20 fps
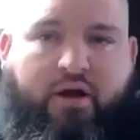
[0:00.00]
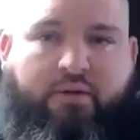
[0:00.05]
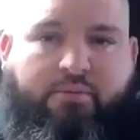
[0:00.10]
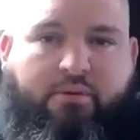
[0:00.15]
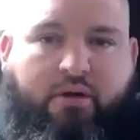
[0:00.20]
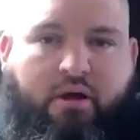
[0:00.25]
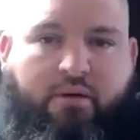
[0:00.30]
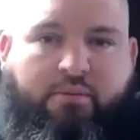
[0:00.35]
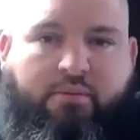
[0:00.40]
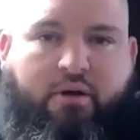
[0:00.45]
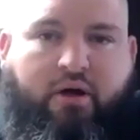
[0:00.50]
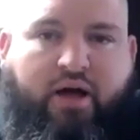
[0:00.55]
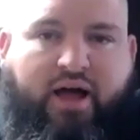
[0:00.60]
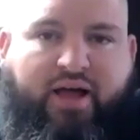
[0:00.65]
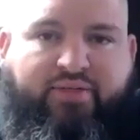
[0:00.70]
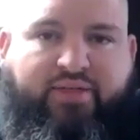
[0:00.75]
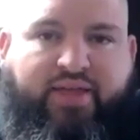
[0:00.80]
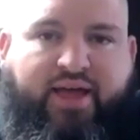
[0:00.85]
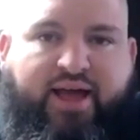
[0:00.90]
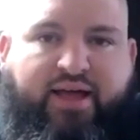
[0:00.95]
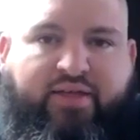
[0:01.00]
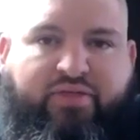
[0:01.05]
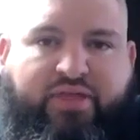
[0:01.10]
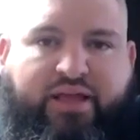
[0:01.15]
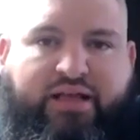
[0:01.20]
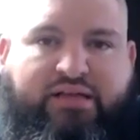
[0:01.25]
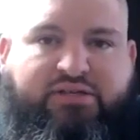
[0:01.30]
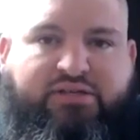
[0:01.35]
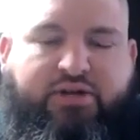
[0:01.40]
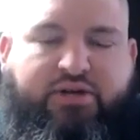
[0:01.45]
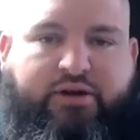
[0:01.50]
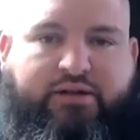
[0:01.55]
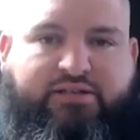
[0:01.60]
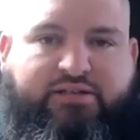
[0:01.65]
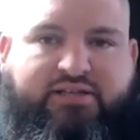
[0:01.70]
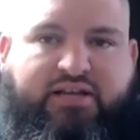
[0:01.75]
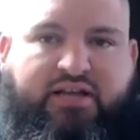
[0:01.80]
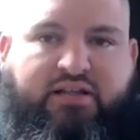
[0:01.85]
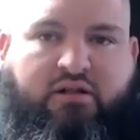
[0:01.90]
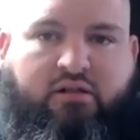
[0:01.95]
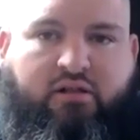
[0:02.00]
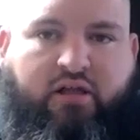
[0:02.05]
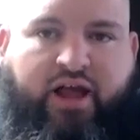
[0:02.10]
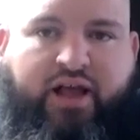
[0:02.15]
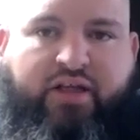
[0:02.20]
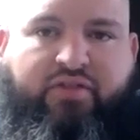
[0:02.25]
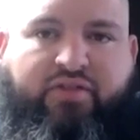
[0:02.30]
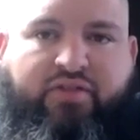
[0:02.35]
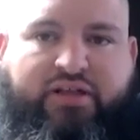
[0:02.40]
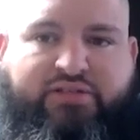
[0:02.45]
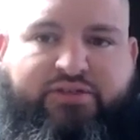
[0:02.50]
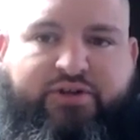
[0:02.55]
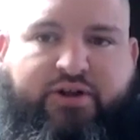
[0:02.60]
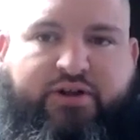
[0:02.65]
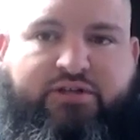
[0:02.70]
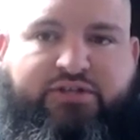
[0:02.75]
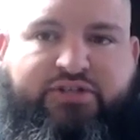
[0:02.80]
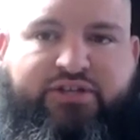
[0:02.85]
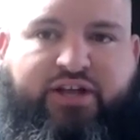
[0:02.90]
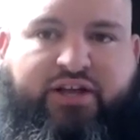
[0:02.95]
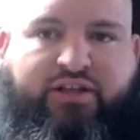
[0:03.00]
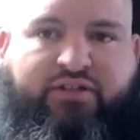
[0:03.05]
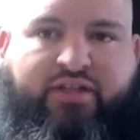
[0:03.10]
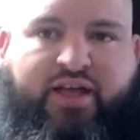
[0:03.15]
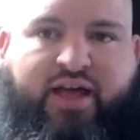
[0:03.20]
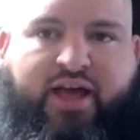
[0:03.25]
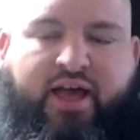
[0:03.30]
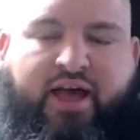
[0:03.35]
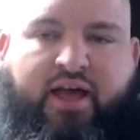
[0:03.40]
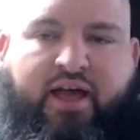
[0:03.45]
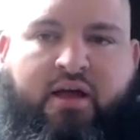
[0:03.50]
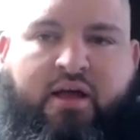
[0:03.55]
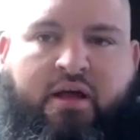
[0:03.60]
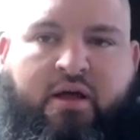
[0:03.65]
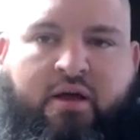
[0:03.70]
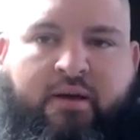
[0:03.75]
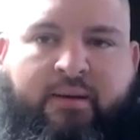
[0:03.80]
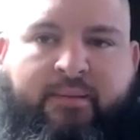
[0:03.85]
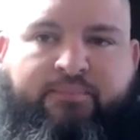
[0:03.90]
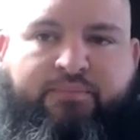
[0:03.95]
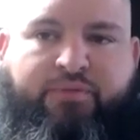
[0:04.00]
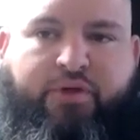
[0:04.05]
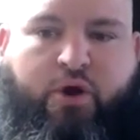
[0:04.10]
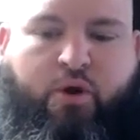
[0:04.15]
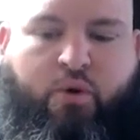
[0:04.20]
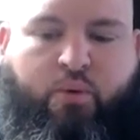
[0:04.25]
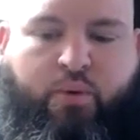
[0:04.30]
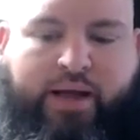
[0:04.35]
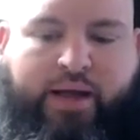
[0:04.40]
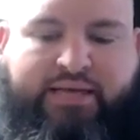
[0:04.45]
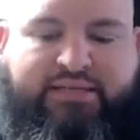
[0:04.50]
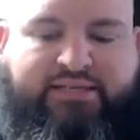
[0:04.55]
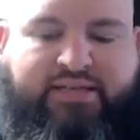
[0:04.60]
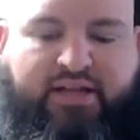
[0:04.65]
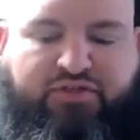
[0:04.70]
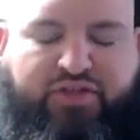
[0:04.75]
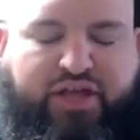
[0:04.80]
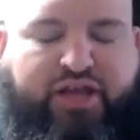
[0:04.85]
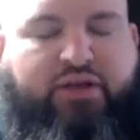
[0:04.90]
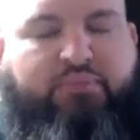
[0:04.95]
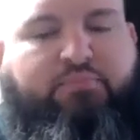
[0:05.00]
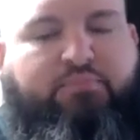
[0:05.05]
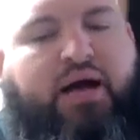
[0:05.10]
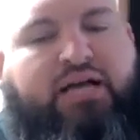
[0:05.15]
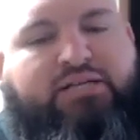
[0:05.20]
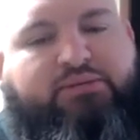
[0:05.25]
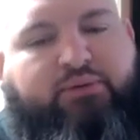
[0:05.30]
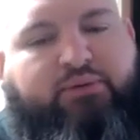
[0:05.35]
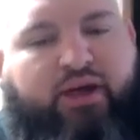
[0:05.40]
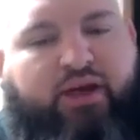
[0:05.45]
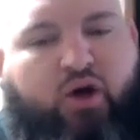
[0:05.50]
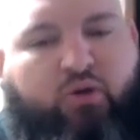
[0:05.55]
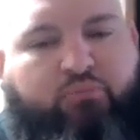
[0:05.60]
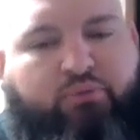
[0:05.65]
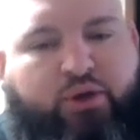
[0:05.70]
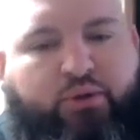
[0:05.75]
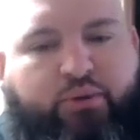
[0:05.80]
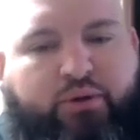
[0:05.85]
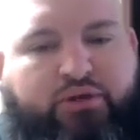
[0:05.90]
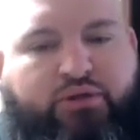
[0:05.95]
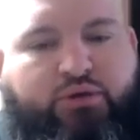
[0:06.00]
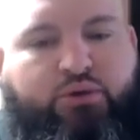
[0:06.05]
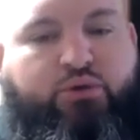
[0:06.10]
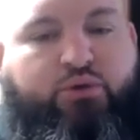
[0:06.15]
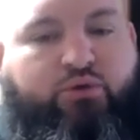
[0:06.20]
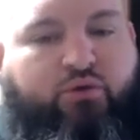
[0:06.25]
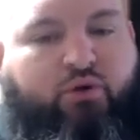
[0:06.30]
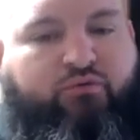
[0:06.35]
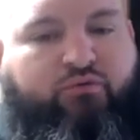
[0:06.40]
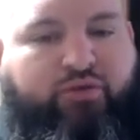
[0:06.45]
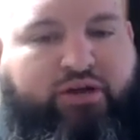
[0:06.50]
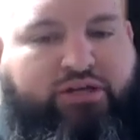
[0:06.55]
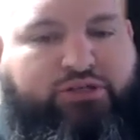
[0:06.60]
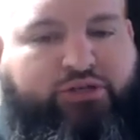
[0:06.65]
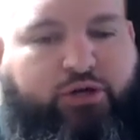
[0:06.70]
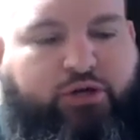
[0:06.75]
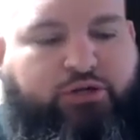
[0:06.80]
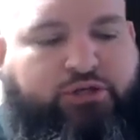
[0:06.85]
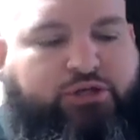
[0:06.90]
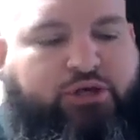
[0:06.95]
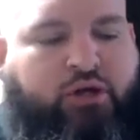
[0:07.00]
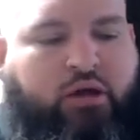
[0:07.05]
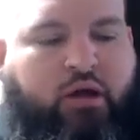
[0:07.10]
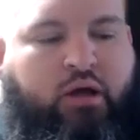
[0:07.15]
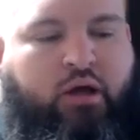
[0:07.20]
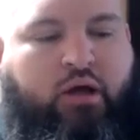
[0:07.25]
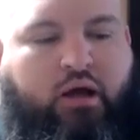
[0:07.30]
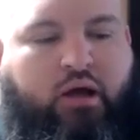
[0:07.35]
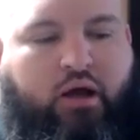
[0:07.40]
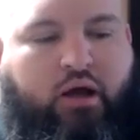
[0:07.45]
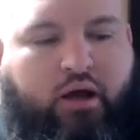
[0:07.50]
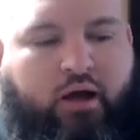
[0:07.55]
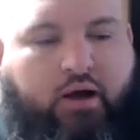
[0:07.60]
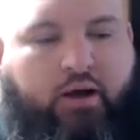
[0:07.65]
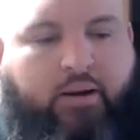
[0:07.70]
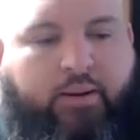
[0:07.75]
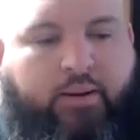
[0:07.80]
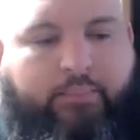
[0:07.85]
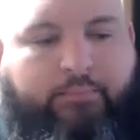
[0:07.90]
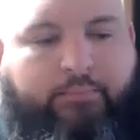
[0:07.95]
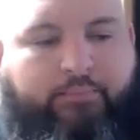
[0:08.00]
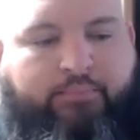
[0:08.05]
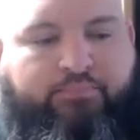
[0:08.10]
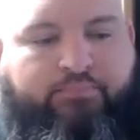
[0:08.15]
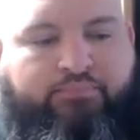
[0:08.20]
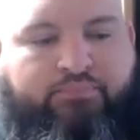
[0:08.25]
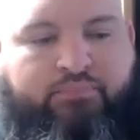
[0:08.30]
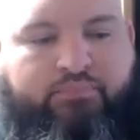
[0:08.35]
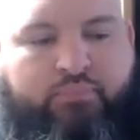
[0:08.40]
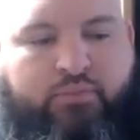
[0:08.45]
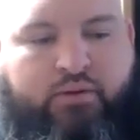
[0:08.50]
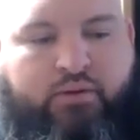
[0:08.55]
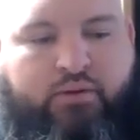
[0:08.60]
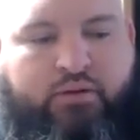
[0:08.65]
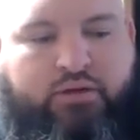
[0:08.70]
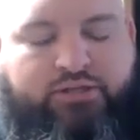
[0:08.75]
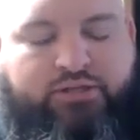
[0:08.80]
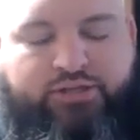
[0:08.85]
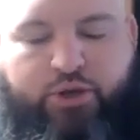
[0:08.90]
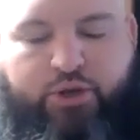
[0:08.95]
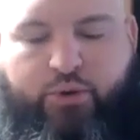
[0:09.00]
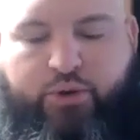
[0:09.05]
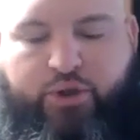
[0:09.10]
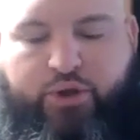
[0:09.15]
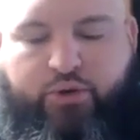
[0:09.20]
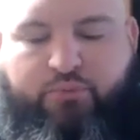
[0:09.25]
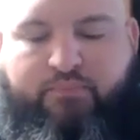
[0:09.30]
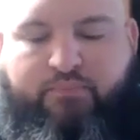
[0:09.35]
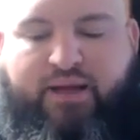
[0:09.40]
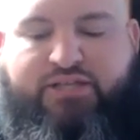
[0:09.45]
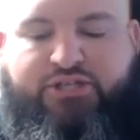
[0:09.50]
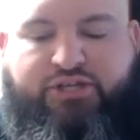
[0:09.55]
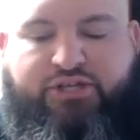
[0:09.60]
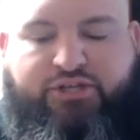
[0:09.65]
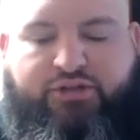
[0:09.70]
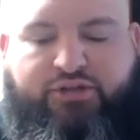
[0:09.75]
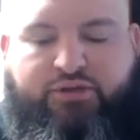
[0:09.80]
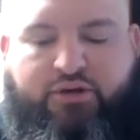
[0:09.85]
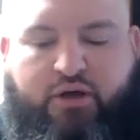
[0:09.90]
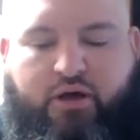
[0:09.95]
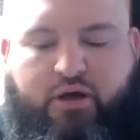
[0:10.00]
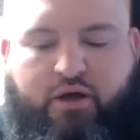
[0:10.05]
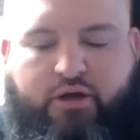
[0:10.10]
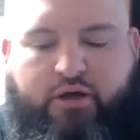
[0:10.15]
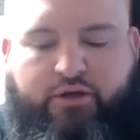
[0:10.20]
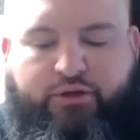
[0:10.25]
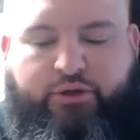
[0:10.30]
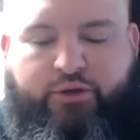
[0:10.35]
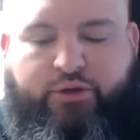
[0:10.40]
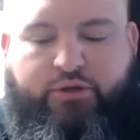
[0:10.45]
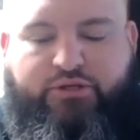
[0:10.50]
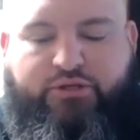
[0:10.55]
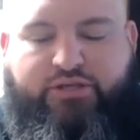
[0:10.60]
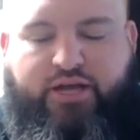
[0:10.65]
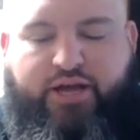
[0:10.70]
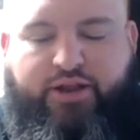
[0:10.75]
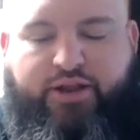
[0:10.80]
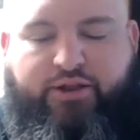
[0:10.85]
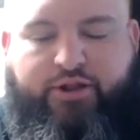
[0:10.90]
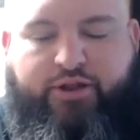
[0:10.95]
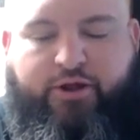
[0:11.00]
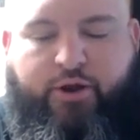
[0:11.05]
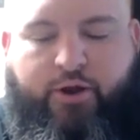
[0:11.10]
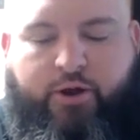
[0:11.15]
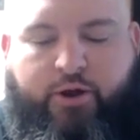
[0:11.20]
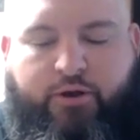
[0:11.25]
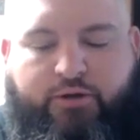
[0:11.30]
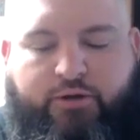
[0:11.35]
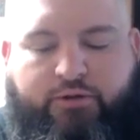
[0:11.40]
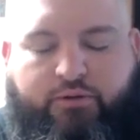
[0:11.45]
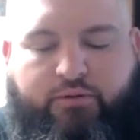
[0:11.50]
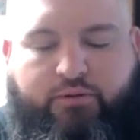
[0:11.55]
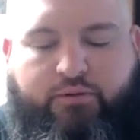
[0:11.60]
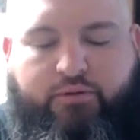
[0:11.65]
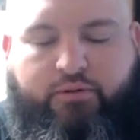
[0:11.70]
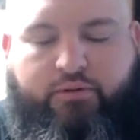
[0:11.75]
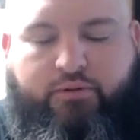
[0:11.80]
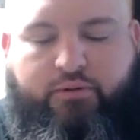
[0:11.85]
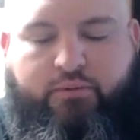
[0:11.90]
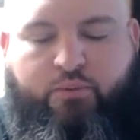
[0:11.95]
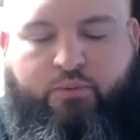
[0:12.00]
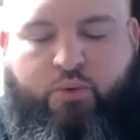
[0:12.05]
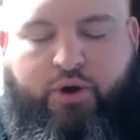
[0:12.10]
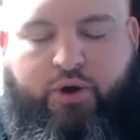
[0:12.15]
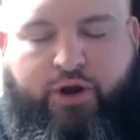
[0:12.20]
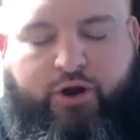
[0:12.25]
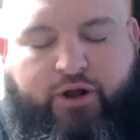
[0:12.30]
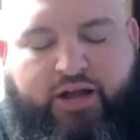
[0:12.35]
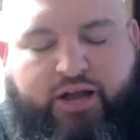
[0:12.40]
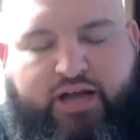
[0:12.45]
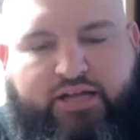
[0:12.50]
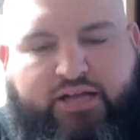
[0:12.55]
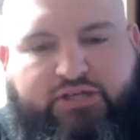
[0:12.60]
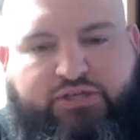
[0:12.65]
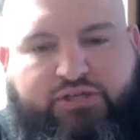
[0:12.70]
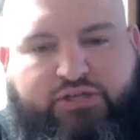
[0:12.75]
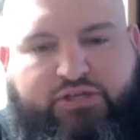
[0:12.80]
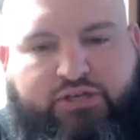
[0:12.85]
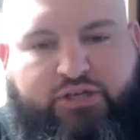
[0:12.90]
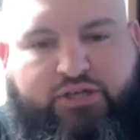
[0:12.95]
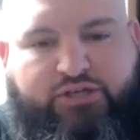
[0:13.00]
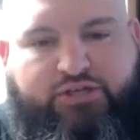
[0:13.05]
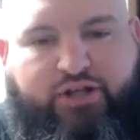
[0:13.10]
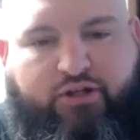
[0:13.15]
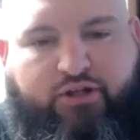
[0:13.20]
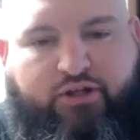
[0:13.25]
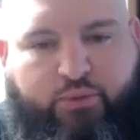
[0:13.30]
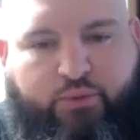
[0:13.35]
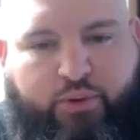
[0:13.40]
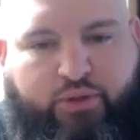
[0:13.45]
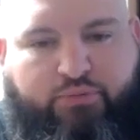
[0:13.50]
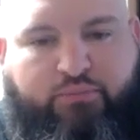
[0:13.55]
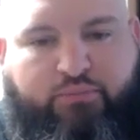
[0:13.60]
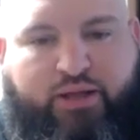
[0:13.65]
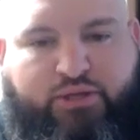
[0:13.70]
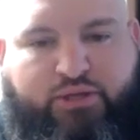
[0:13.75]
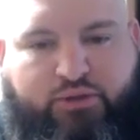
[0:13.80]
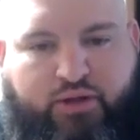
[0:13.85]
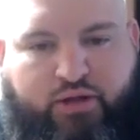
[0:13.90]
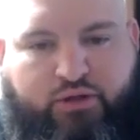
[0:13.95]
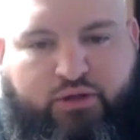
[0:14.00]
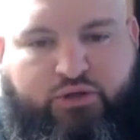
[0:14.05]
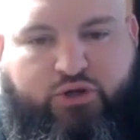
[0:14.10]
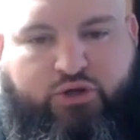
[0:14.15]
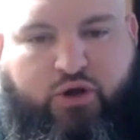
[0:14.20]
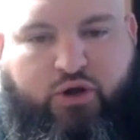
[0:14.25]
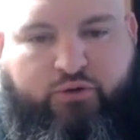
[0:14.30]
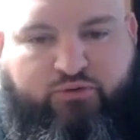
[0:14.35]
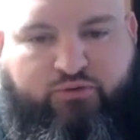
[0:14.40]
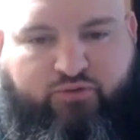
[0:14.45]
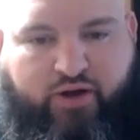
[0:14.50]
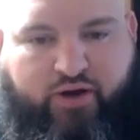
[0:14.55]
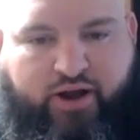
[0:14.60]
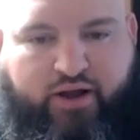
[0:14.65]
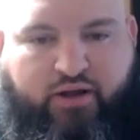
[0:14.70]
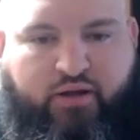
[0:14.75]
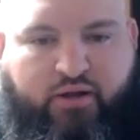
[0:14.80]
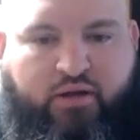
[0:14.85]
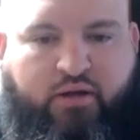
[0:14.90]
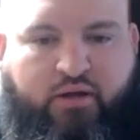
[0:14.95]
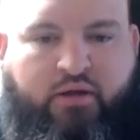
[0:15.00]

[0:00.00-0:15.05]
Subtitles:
I'm glad that they started seeing the light and they started seeing that there are ways that they could possibly help you and do their own research. Um, so you mentioned you said one of your kids is dealing with mental health struggles, right?